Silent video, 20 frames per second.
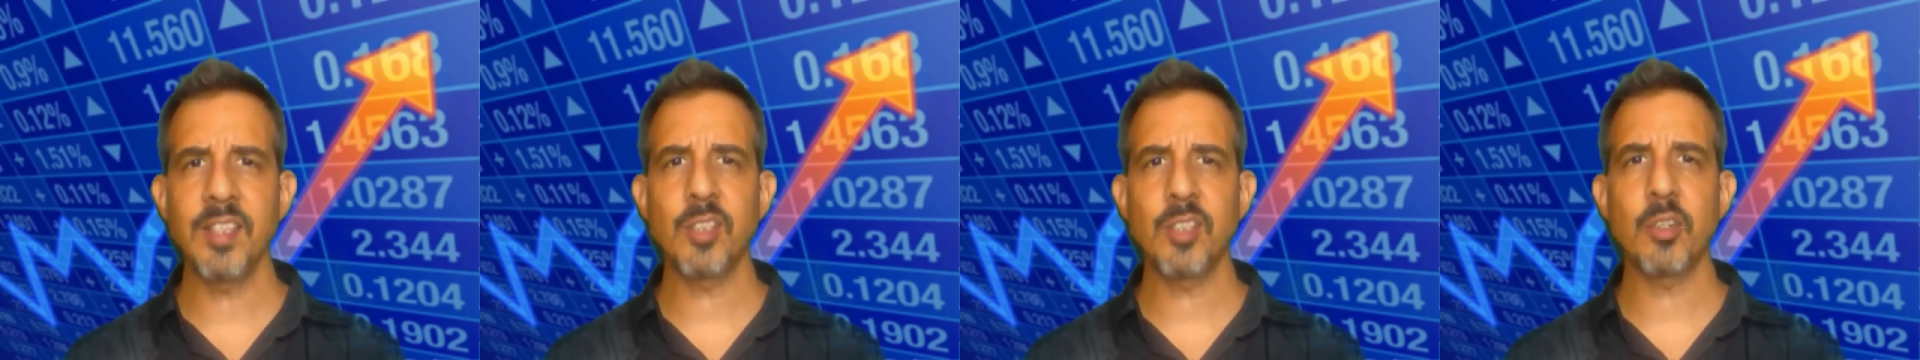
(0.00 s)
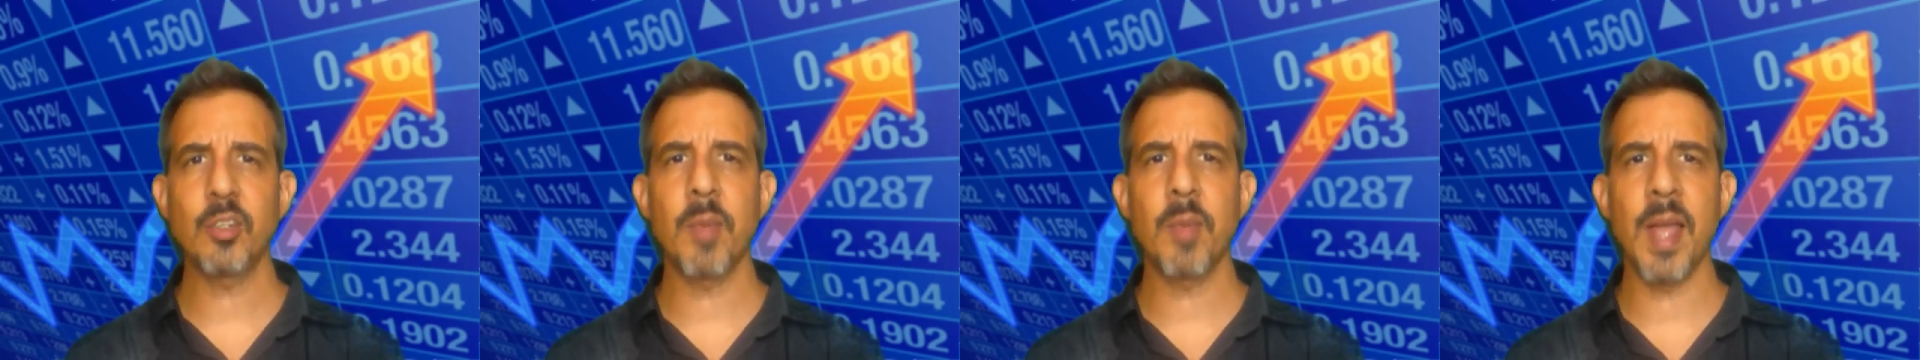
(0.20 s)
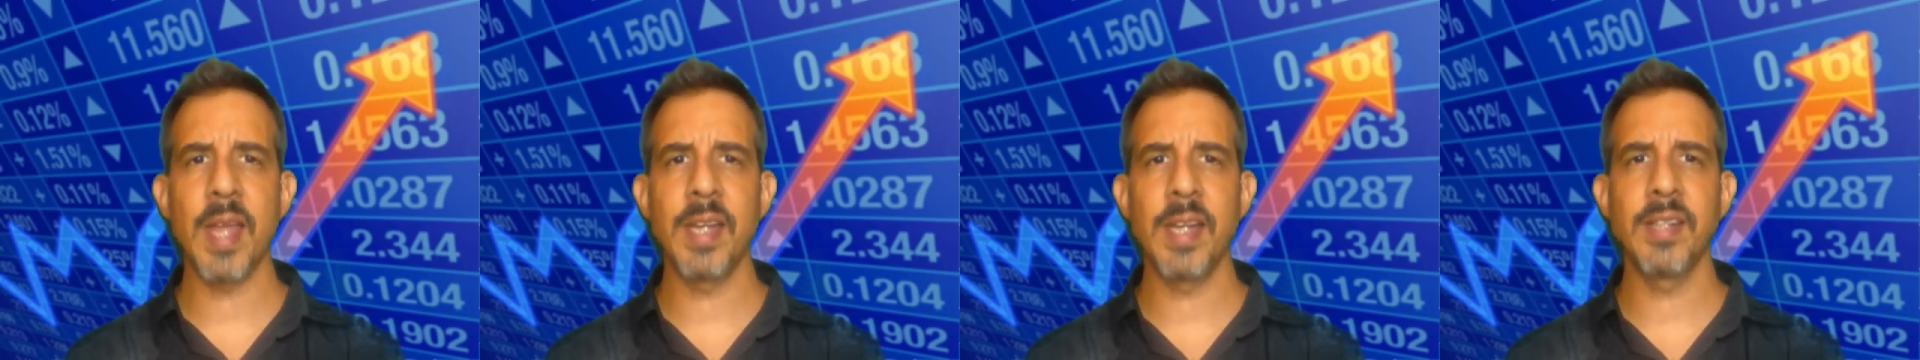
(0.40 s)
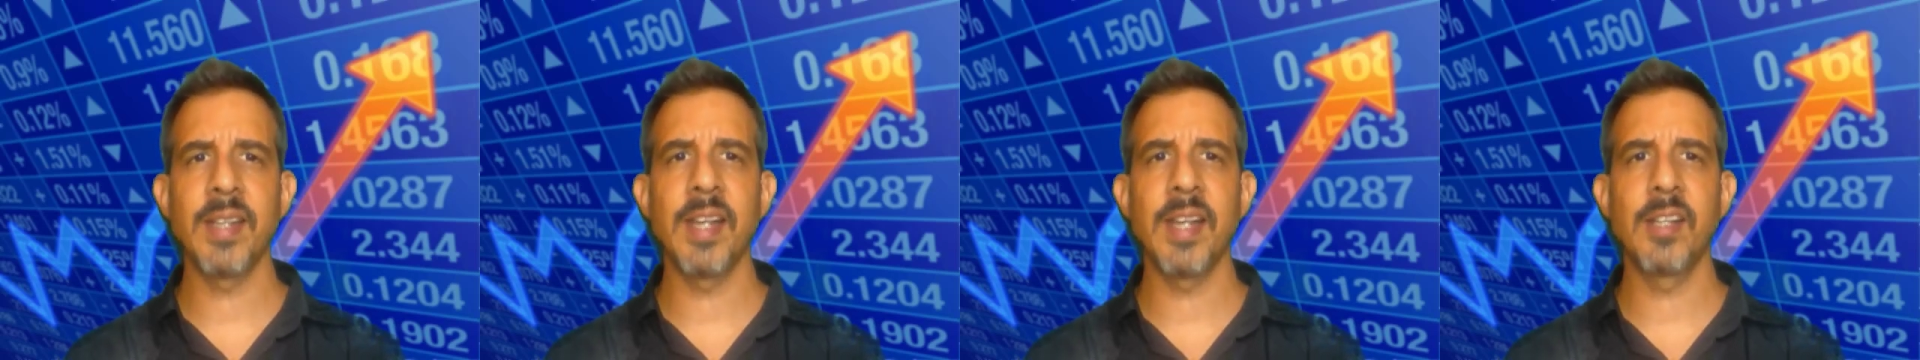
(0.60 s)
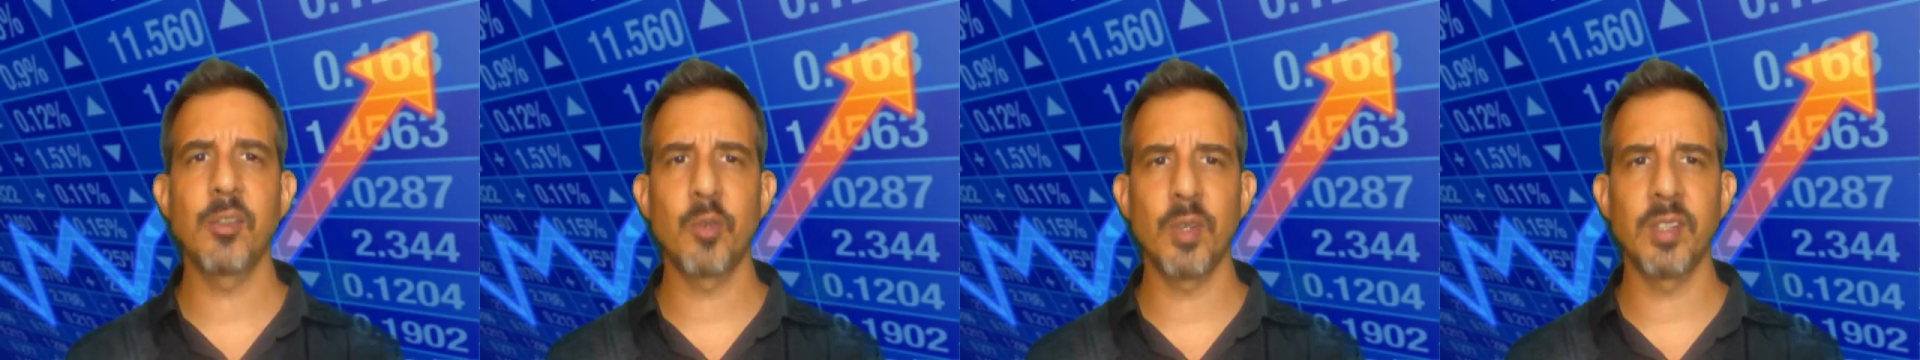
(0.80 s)
determining the
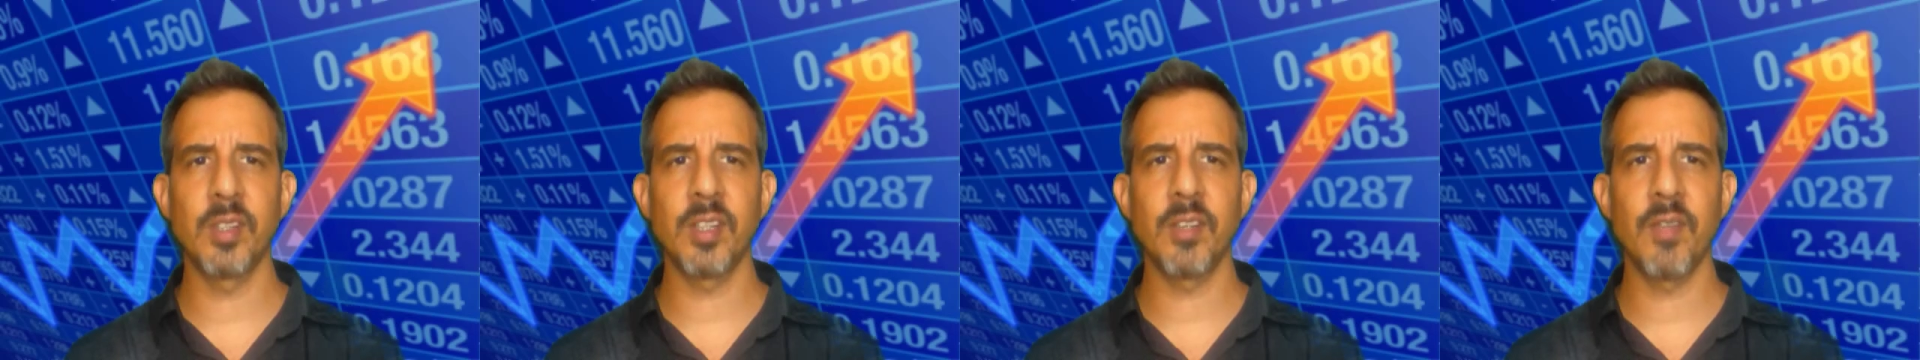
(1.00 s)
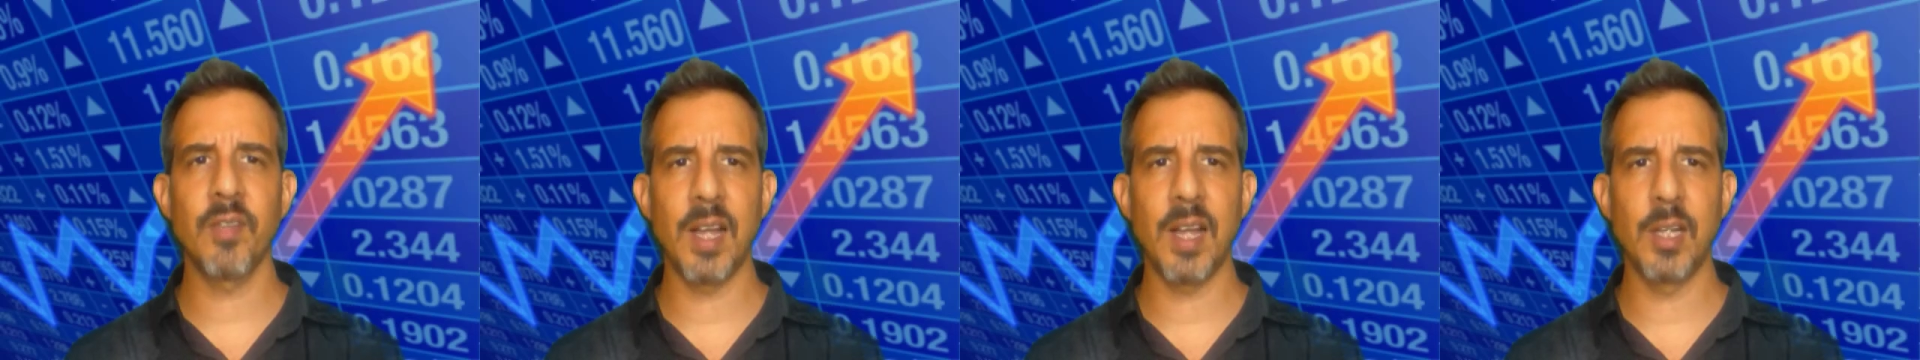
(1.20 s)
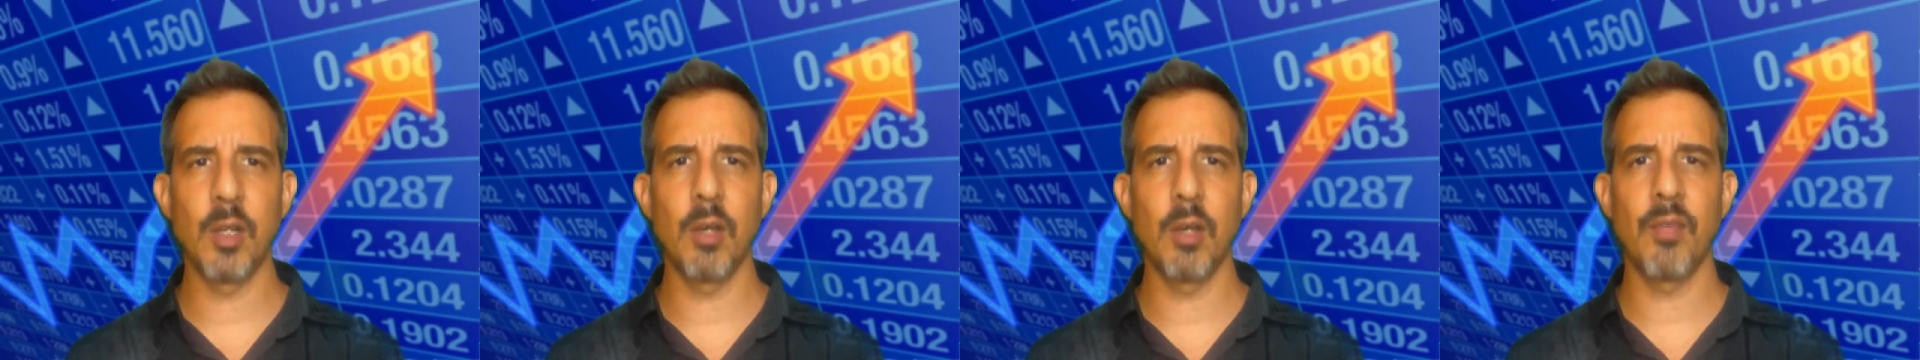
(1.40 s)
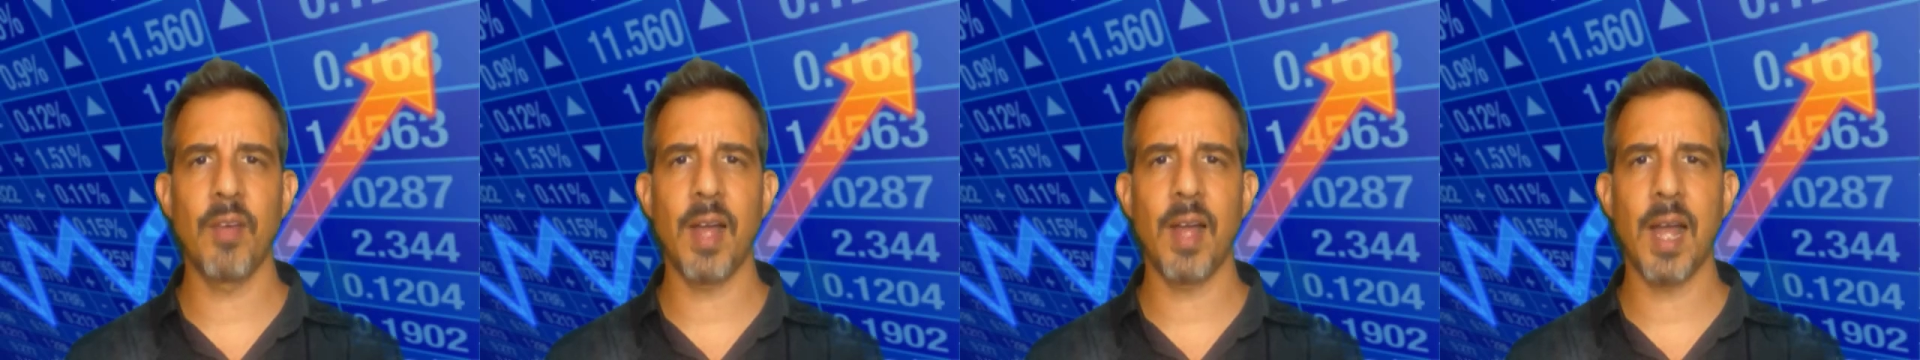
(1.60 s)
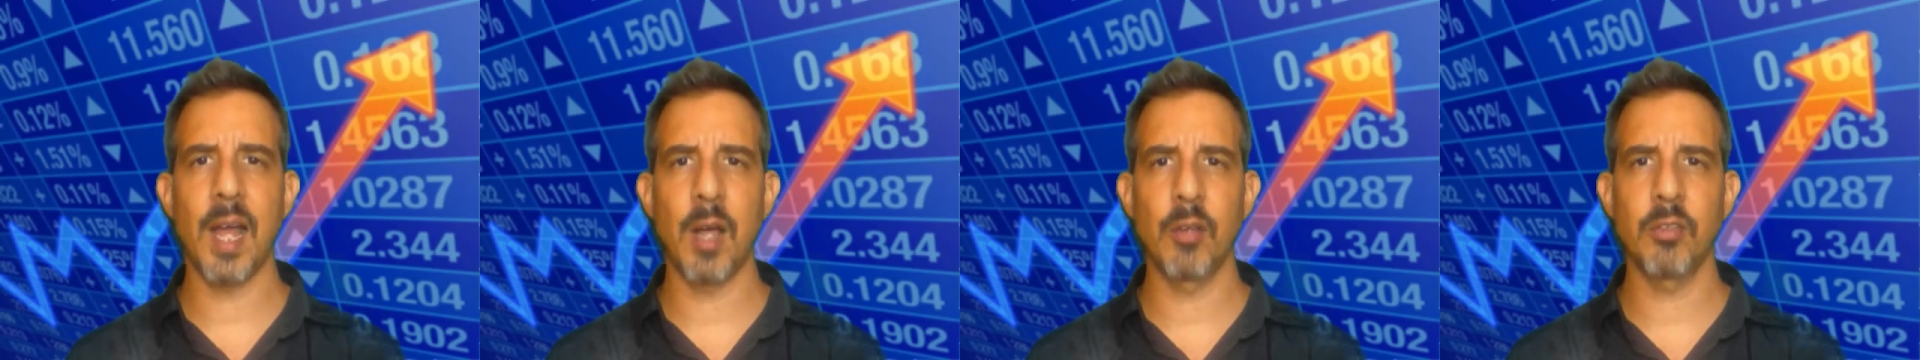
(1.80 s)
intrinsic value of a
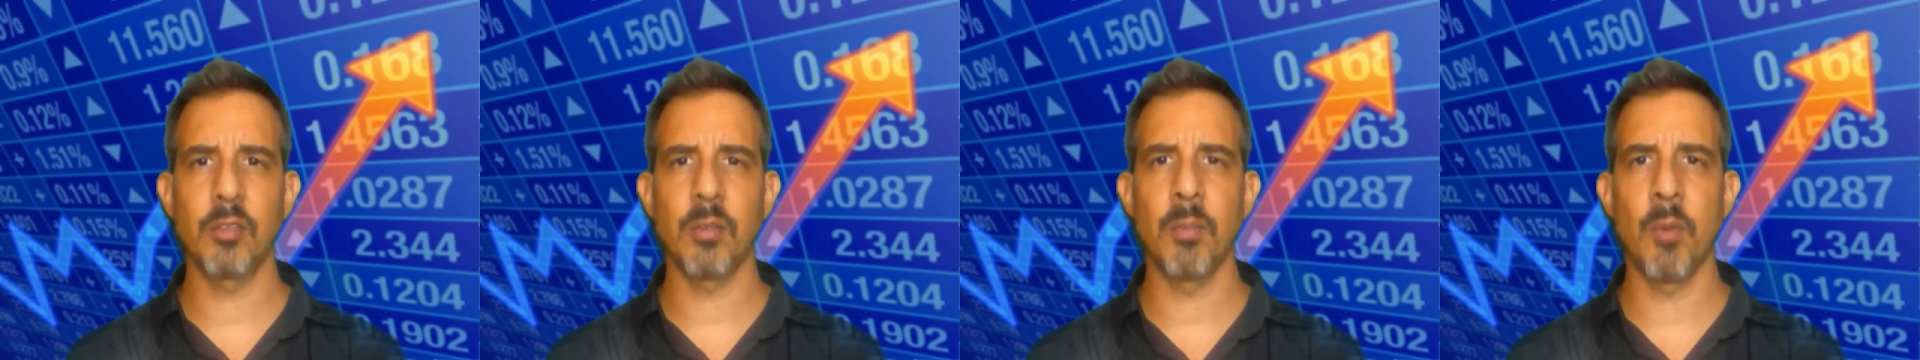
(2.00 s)
house